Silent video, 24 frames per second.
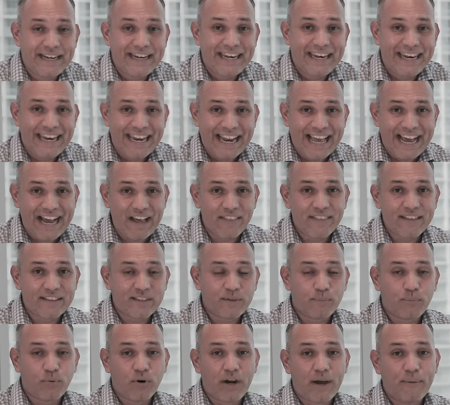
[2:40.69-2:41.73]
Now
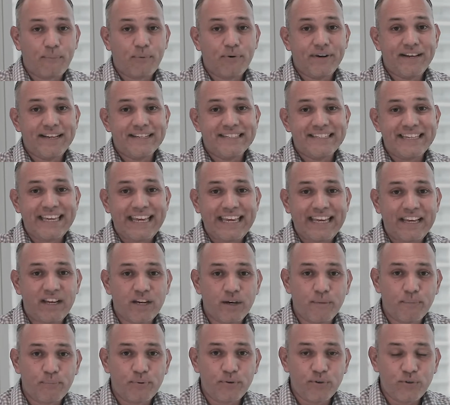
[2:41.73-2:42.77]
that the property is
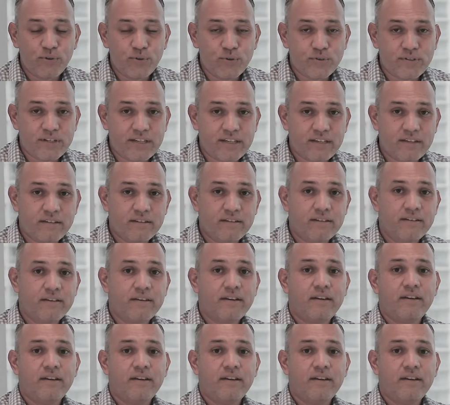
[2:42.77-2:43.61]
income producing,